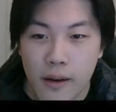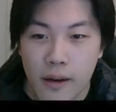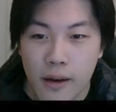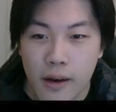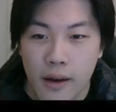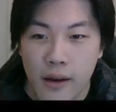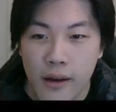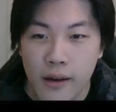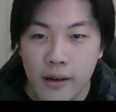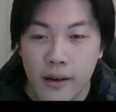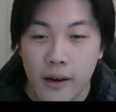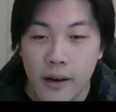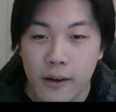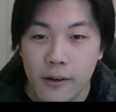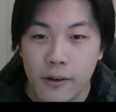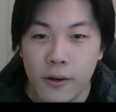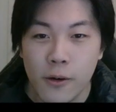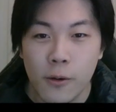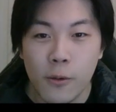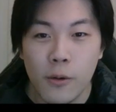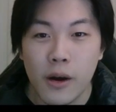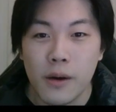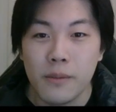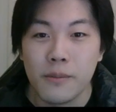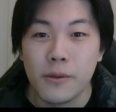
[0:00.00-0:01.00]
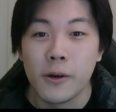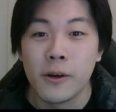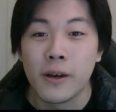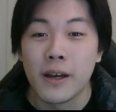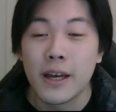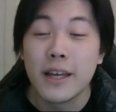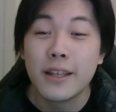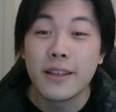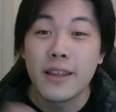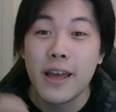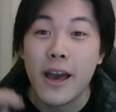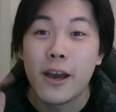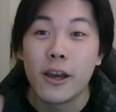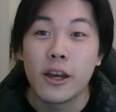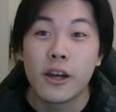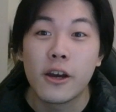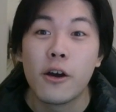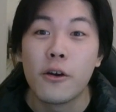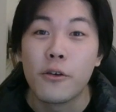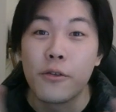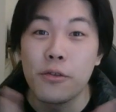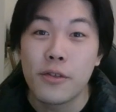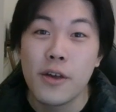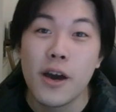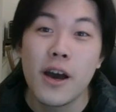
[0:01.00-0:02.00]
And I don't know what I'm doing here. There you
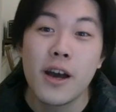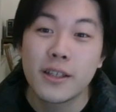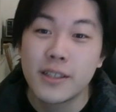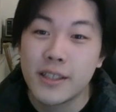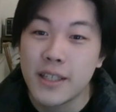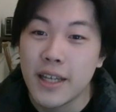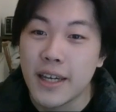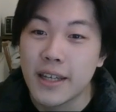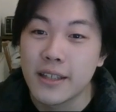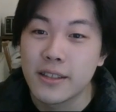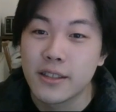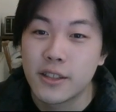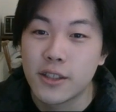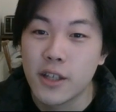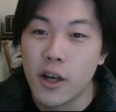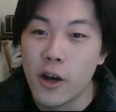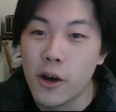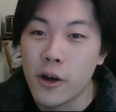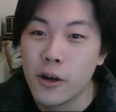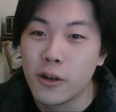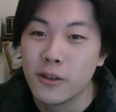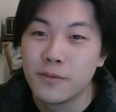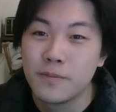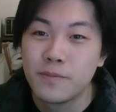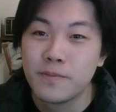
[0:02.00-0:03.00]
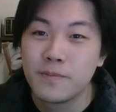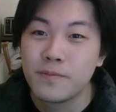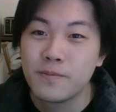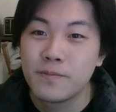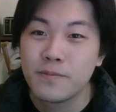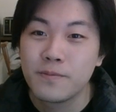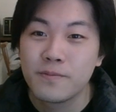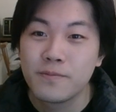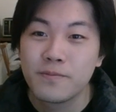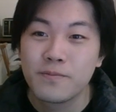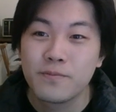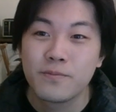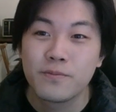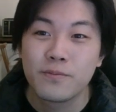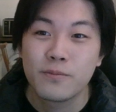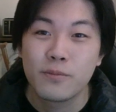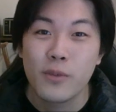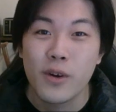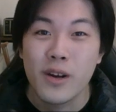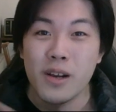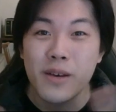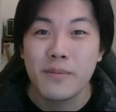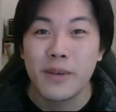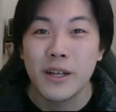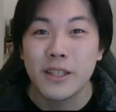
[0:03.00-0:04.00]
go, 13. So
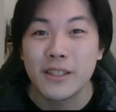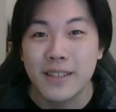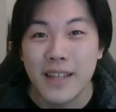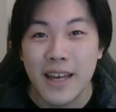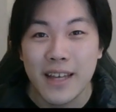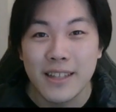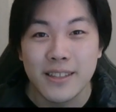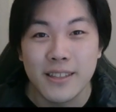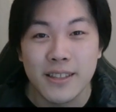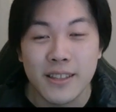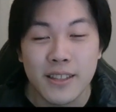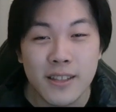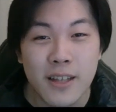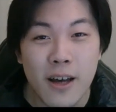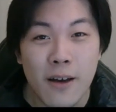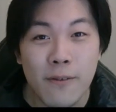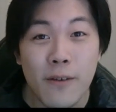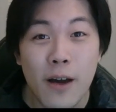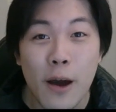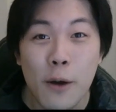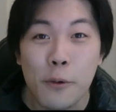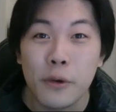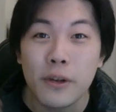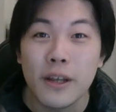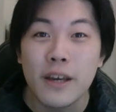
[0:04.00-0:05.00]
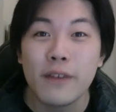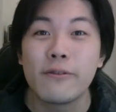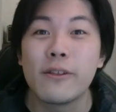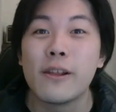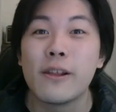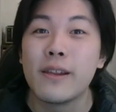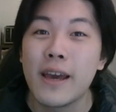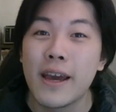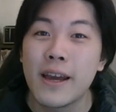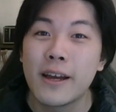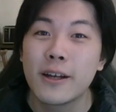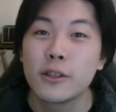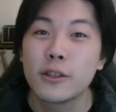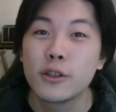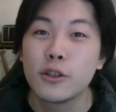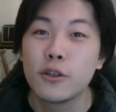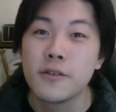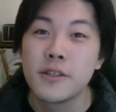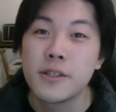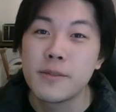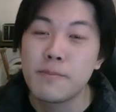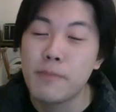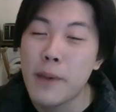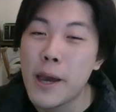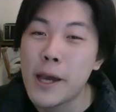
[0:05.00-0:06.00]
pretty much that's the stuff. I will leave the link to
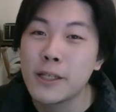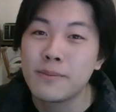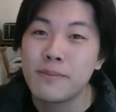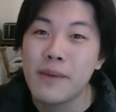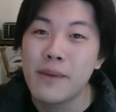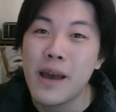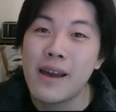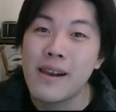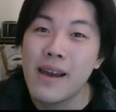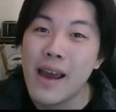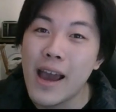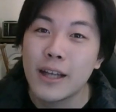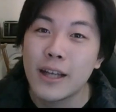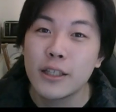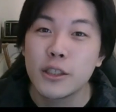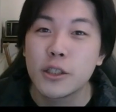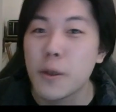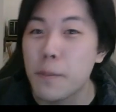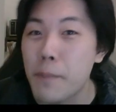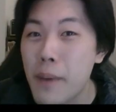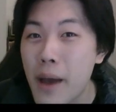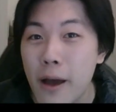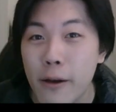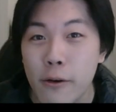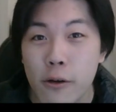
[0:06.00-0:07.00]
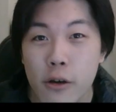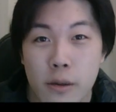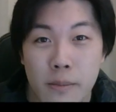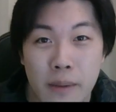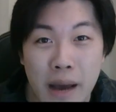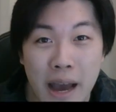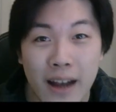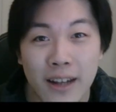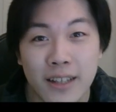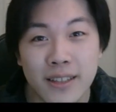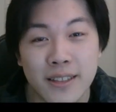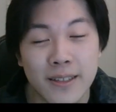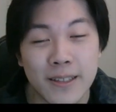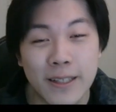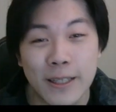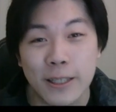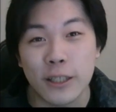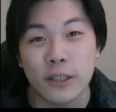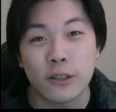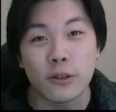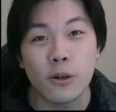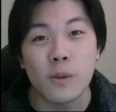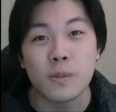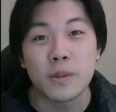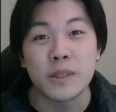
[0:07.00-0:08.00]
Spaceman and Japan Ubal in the
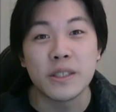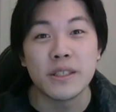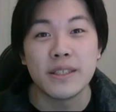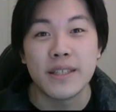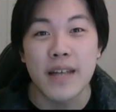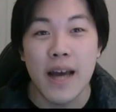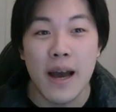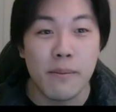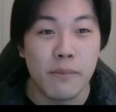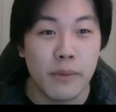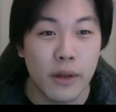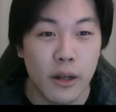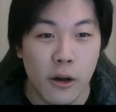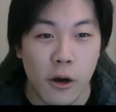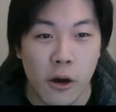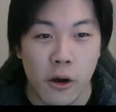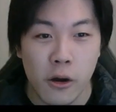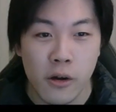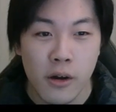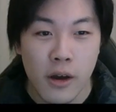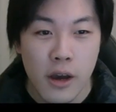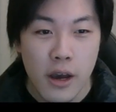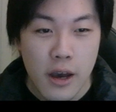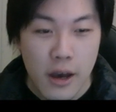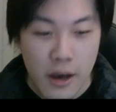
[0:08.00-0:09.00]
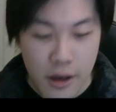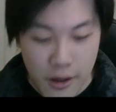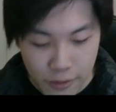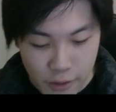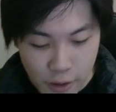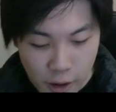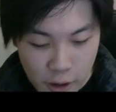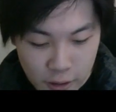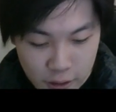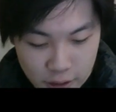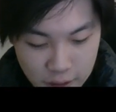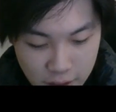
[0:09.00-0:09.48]
description down below. Those